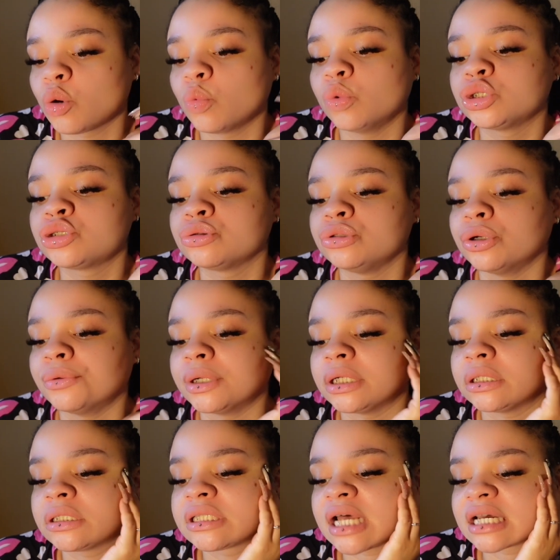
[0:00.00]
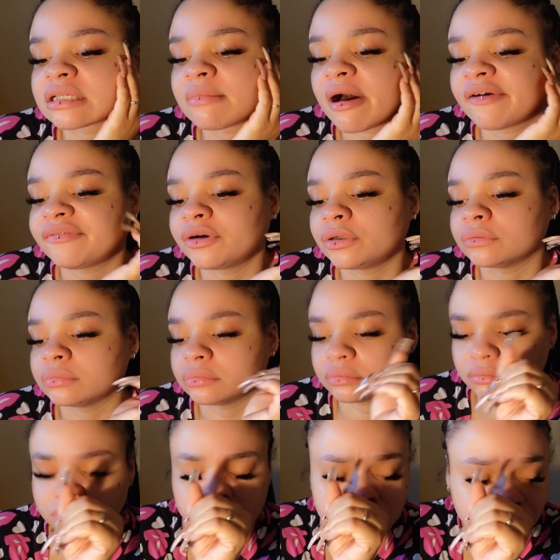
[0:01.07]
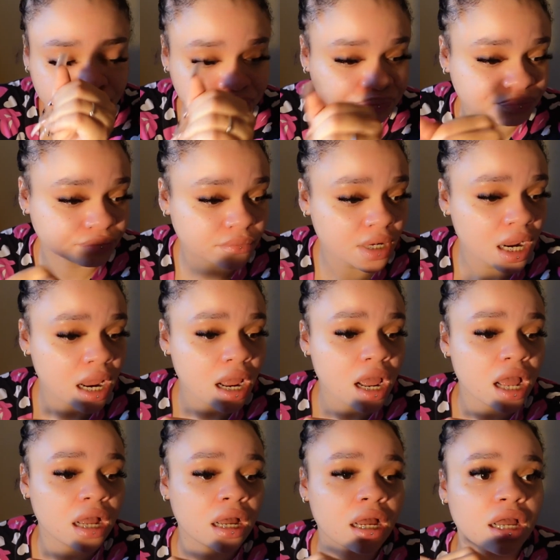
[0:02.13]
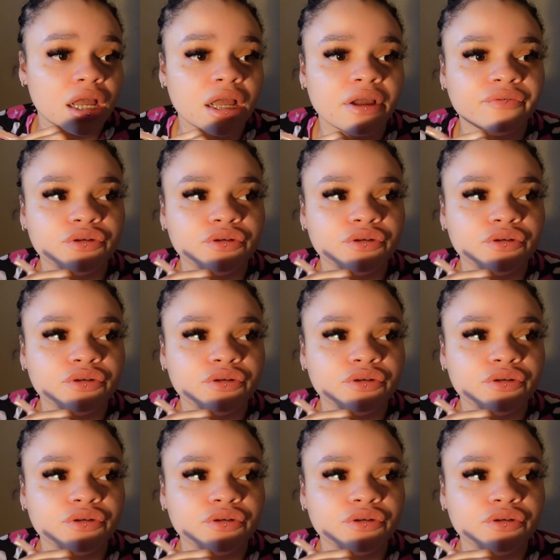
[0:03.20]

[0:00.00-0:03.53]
What you doing? Text my phone. If